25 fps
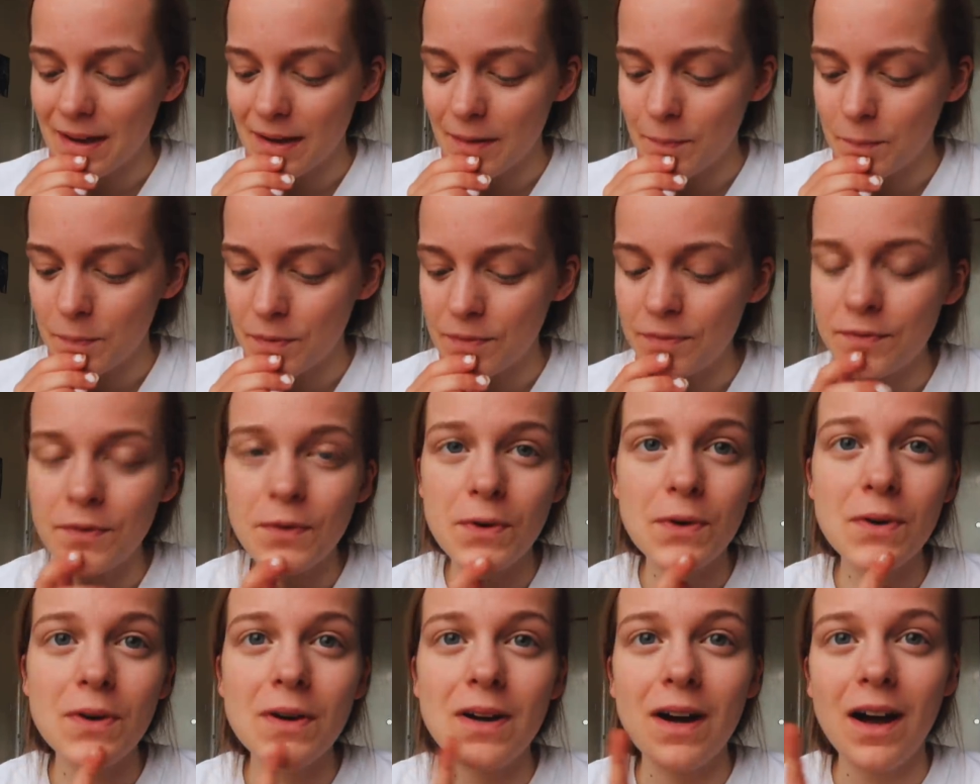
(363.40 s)

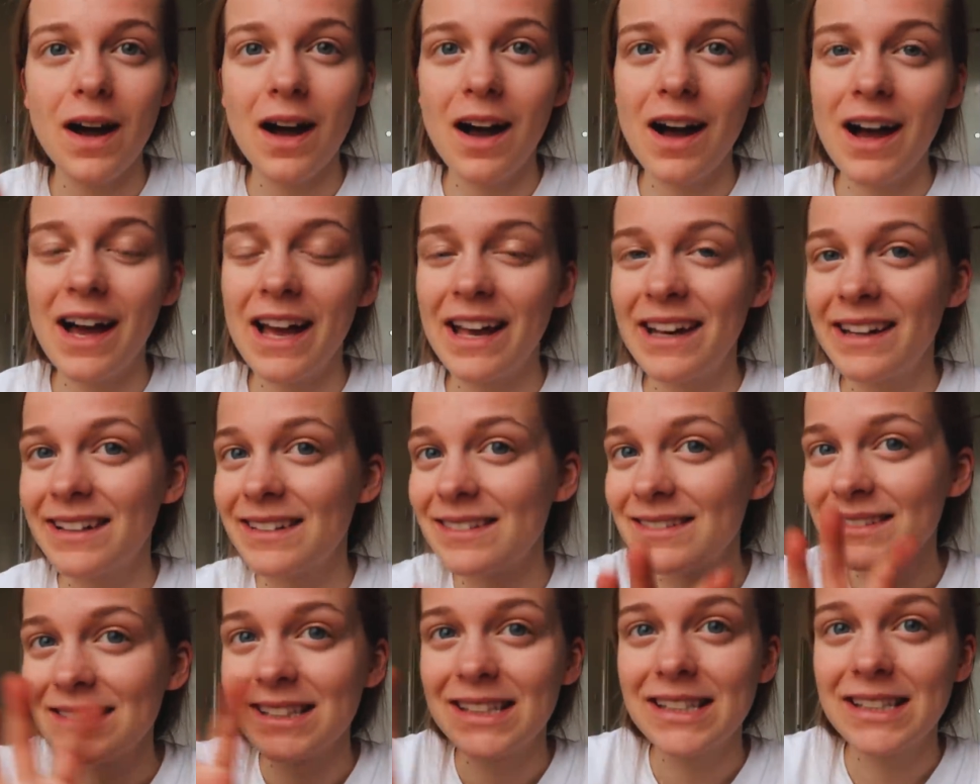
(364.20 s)
Before
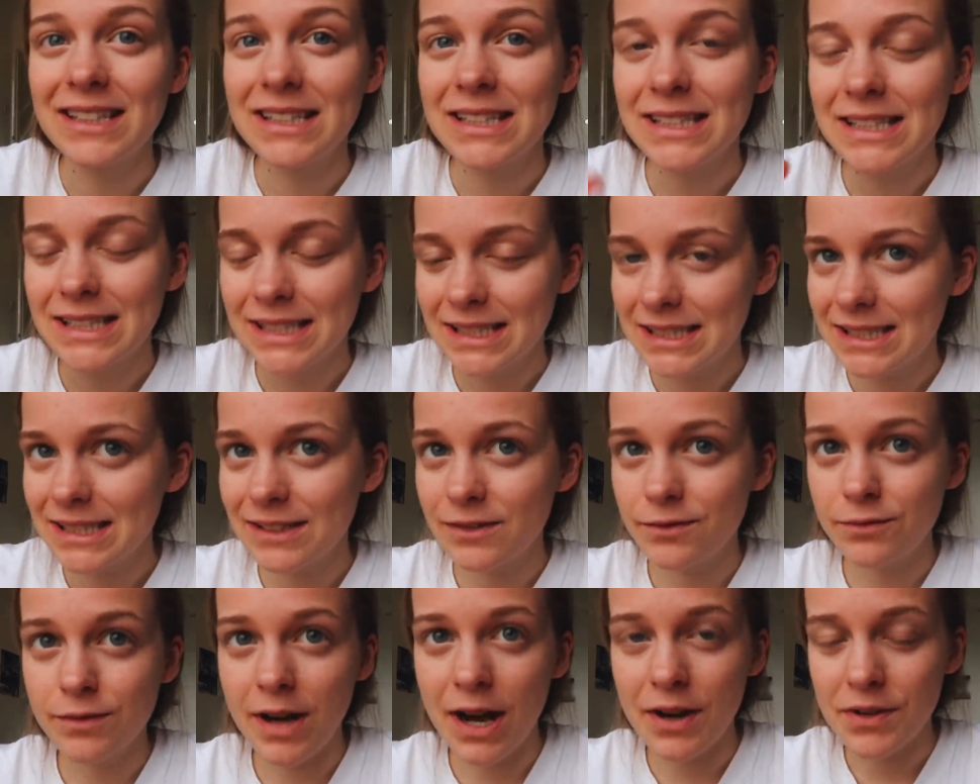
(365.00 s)
I
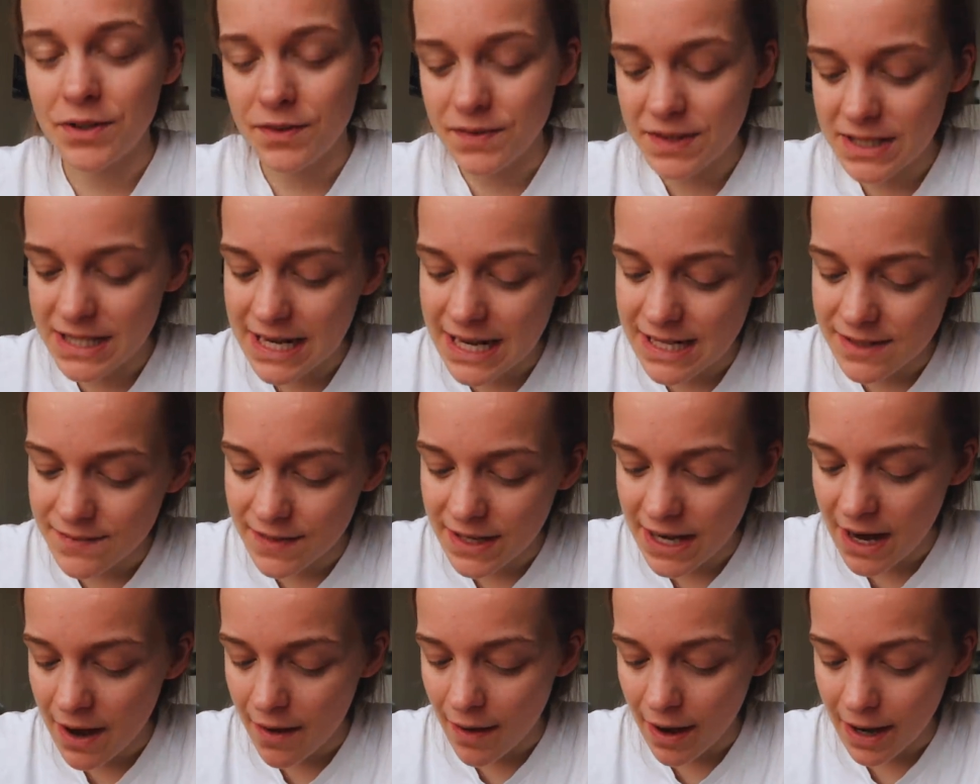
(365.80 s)
round off today's
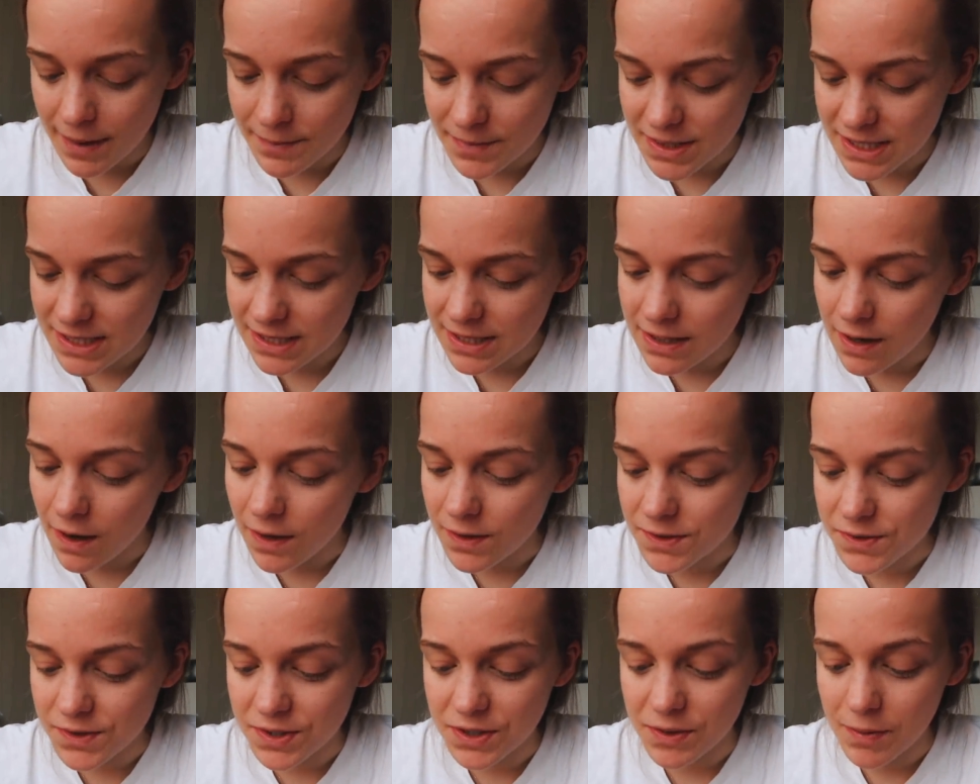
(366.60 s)
video, I'm just going
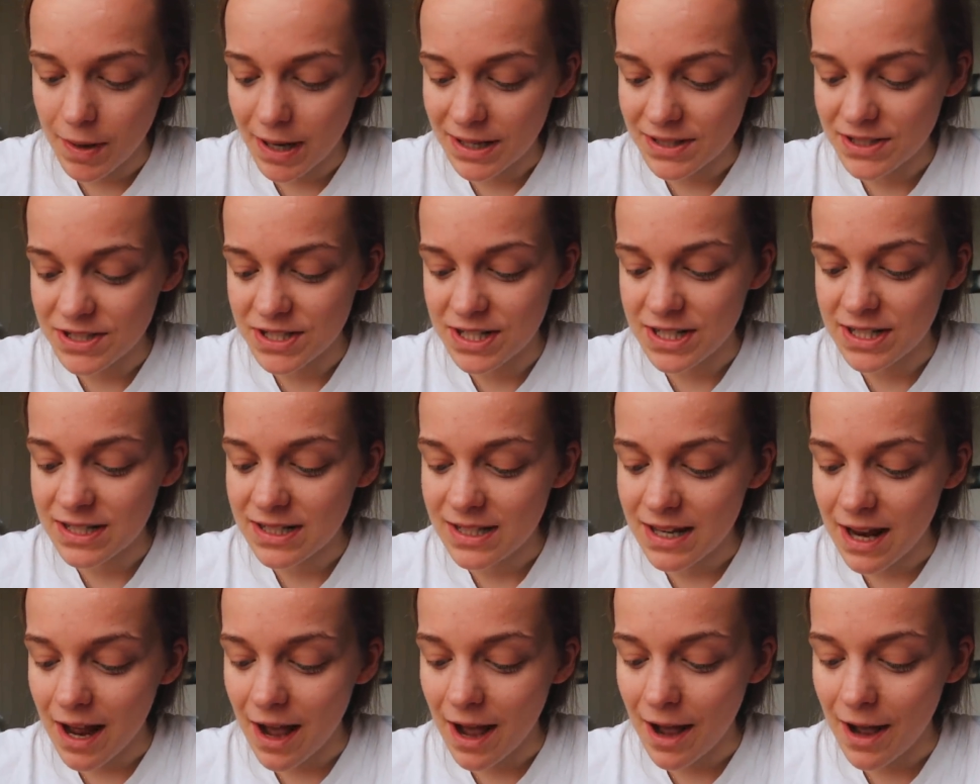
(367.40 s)
to answer a
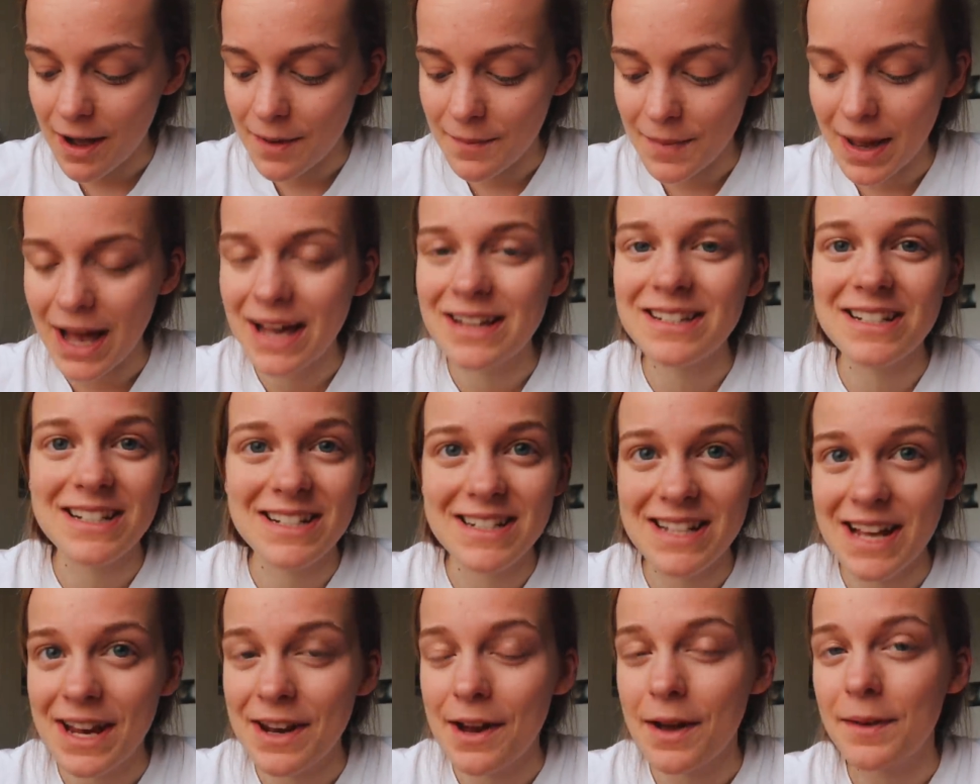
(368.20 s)
question. As I
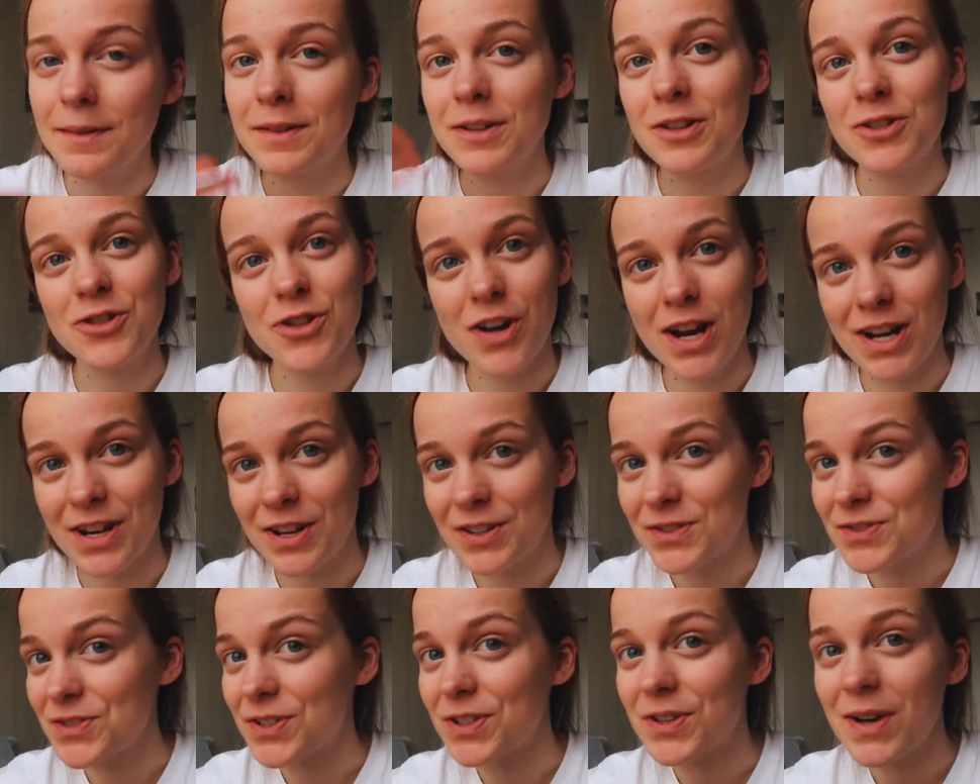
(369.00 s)
said, I'm going to try and
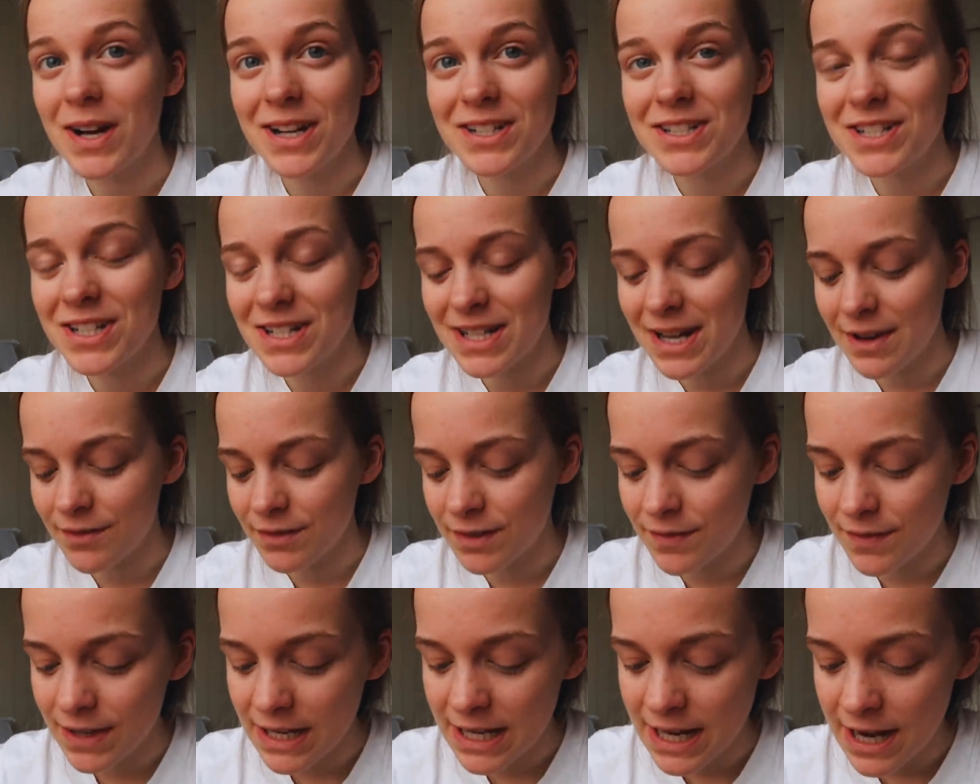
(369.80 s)
answer a question in
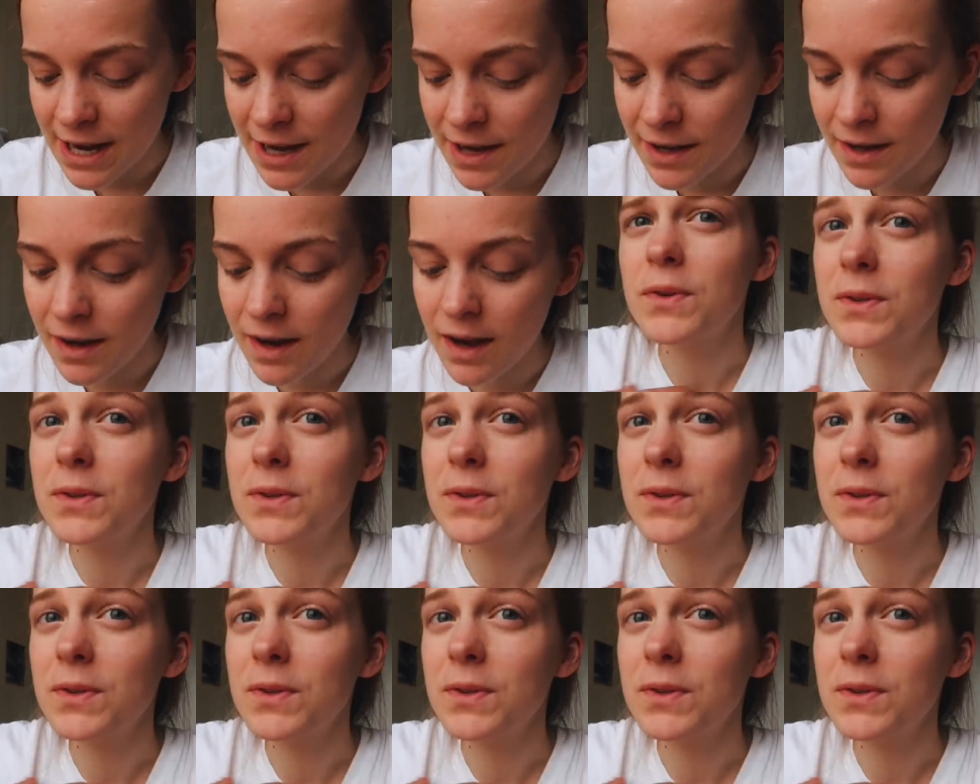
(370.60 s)
every video.